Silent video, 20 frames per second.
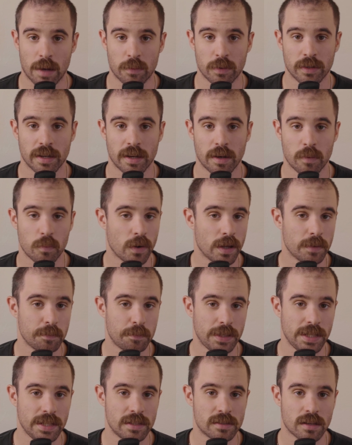wanted a
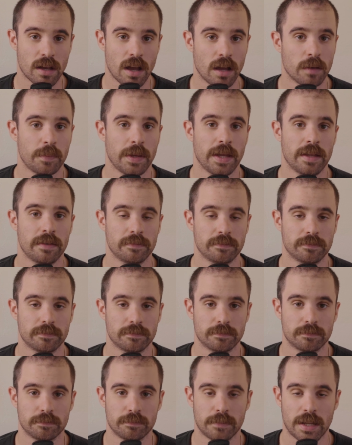one-piece cockpit
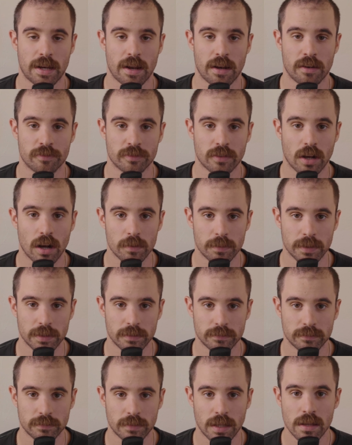made out of carbon.
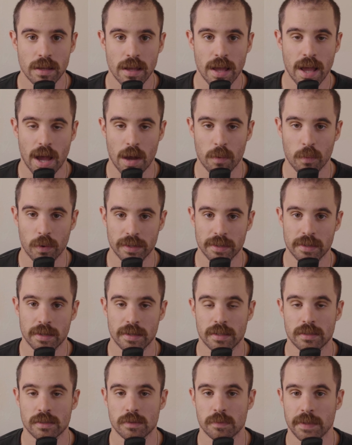I wanted
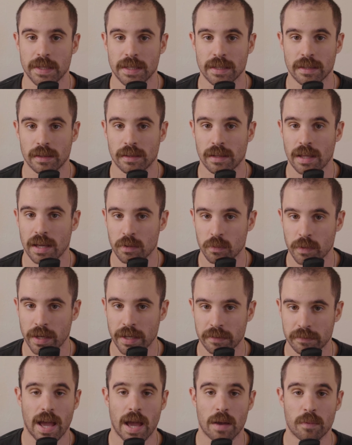it to be
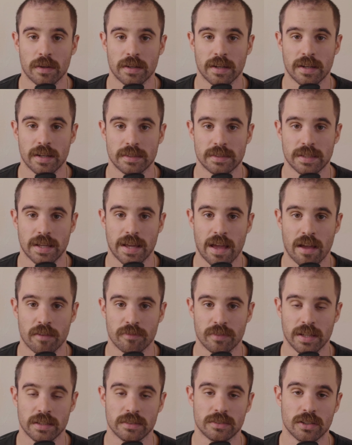lightweight. I wanted it to
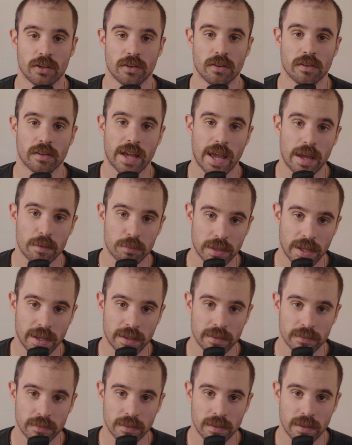have internal
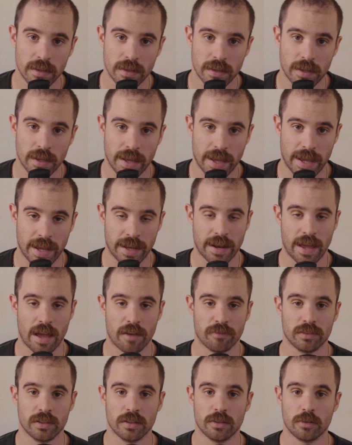cabling and
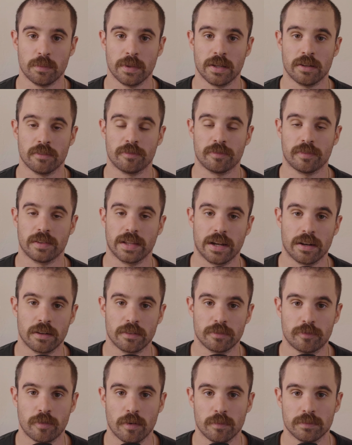have a little bit of flare
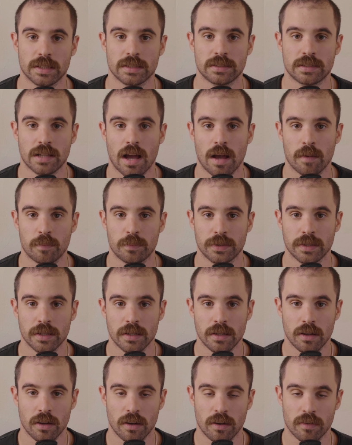from the top
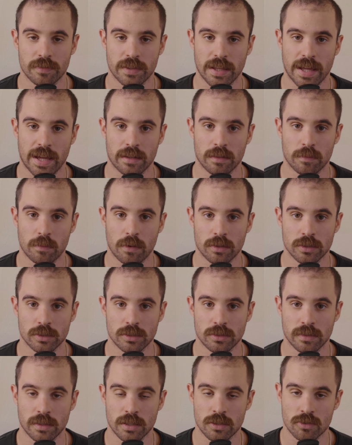of the handlebars
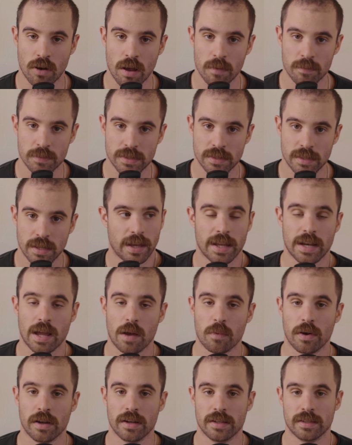to the drops, and I
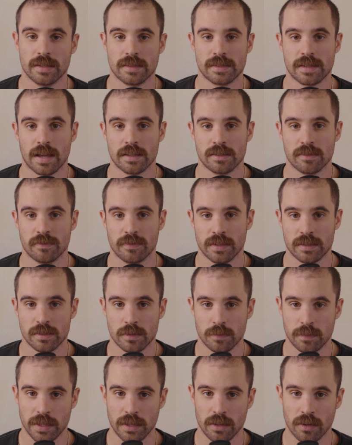wanted the size of it
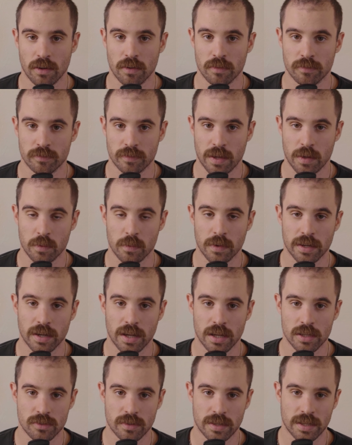to be of a
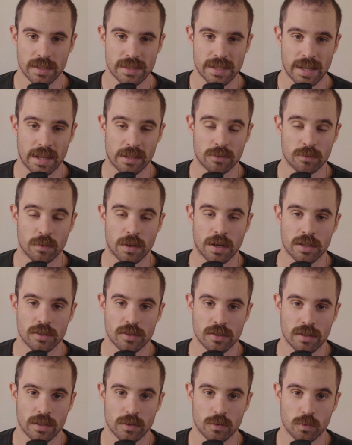110 to
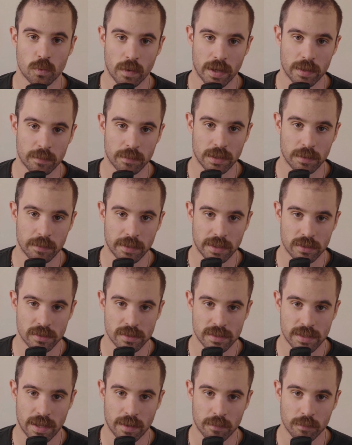120 millimeter
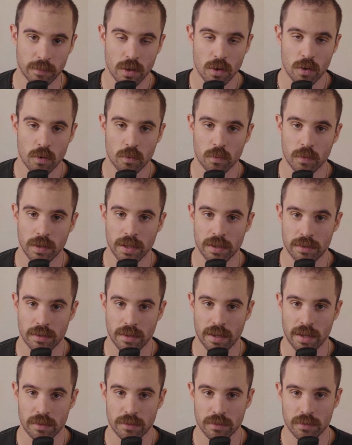stem with
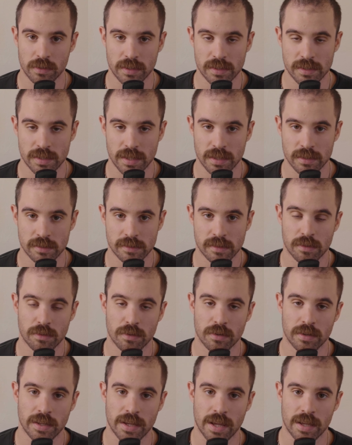a 36 to
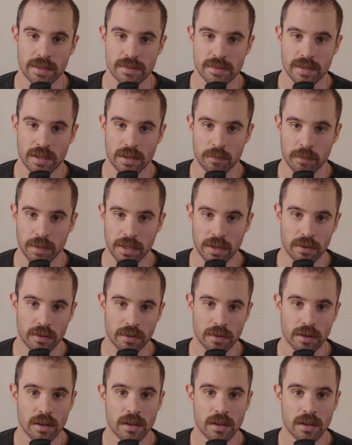38 centimeter